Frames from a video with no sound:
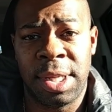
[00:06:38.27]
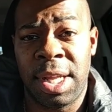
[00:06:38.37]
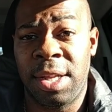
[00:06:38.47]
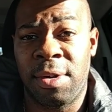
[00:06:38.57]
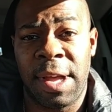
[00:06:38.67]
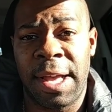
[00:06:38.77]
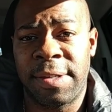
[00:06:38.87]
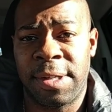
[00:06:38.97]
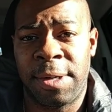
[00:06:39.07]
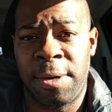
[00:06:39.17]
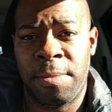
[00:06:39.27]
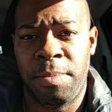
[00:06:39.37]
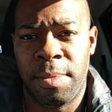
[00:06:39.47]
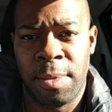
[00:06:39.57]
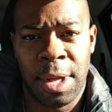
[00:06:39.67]
and then you'll have
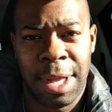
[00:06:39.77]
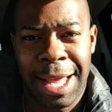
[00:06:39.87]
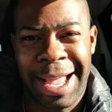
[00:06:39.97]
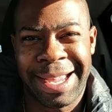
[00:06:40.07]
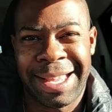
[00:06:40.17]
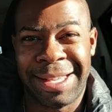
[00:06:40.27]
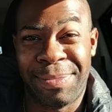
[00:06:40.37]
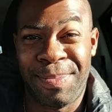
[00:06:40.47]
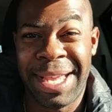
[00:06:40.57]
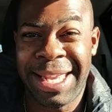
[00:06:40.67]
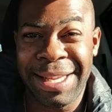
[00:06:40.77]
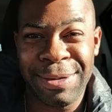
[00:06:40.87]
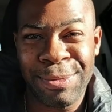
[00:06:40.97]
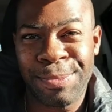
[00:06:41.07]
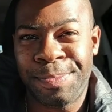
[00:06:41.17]
some, I guess,
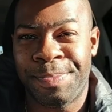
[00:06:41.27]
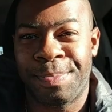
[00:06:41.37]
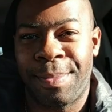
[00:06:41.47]
medium